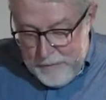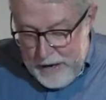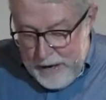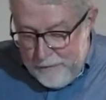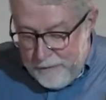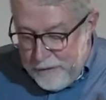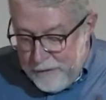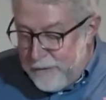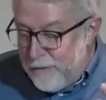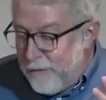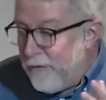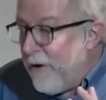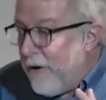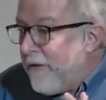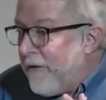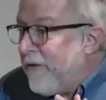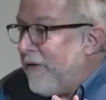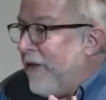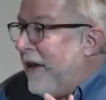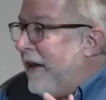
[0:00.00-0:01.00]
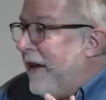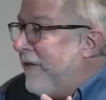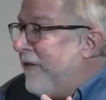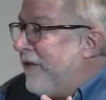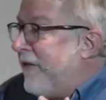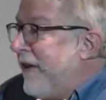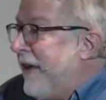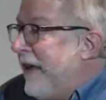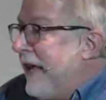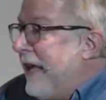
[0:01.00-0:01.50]
If it's just that
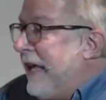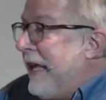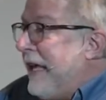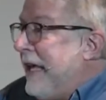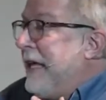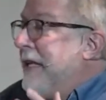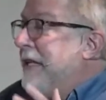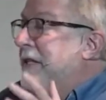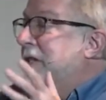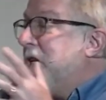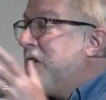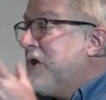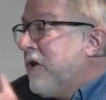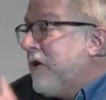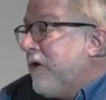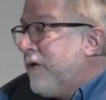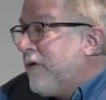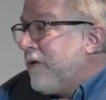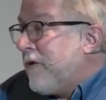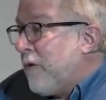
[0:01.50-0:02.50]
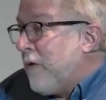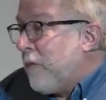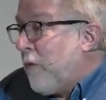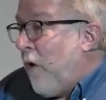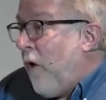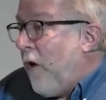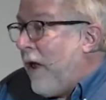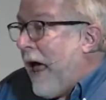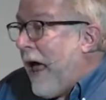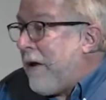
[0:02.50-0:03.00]
it's easier to
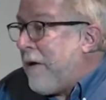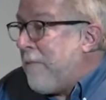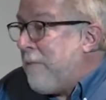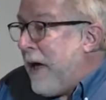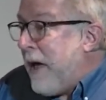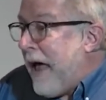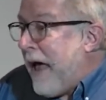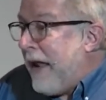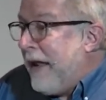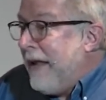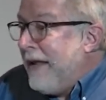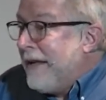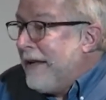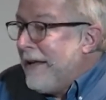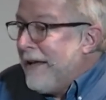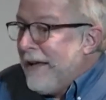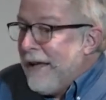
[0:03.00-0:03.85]
roll out of bed